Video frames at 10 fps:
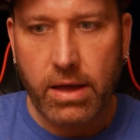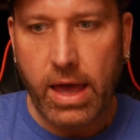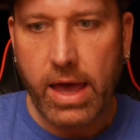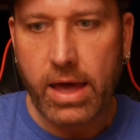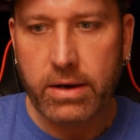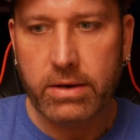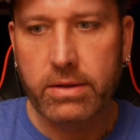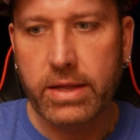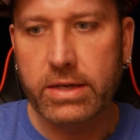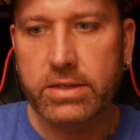and
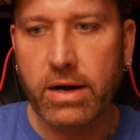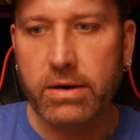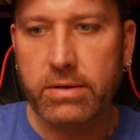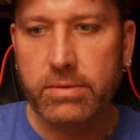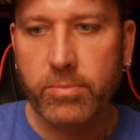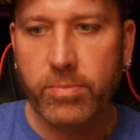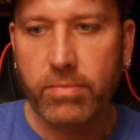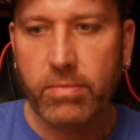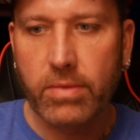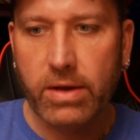they start
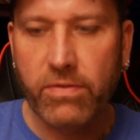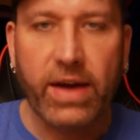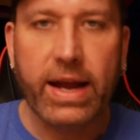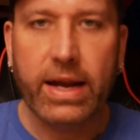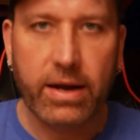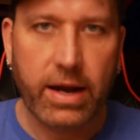fighting.